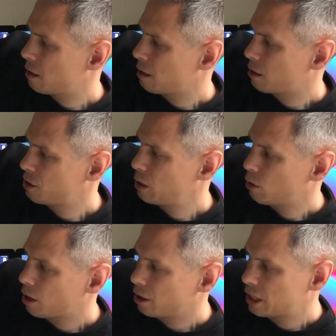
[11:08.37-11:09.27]
I still
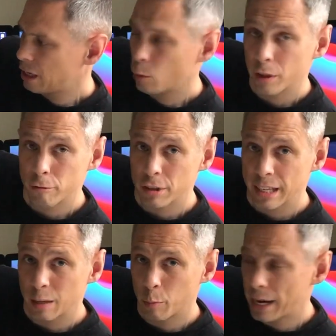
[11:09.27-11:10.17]
can't tell whether it's
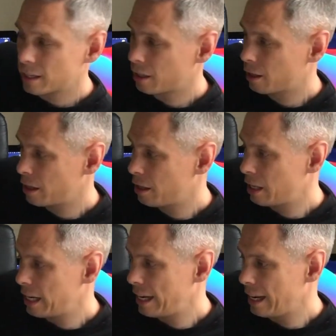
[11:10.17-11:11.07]
any better than
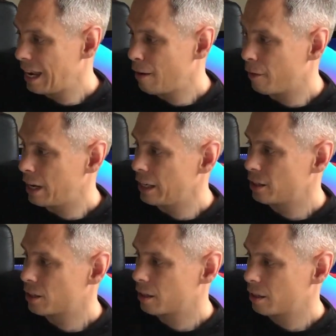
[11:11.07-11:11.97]
the
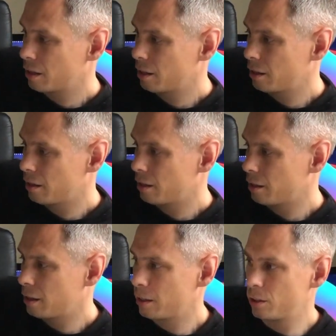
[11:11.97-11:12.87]
11-inch
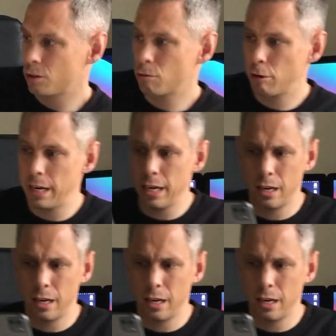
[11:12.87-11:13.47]
screen.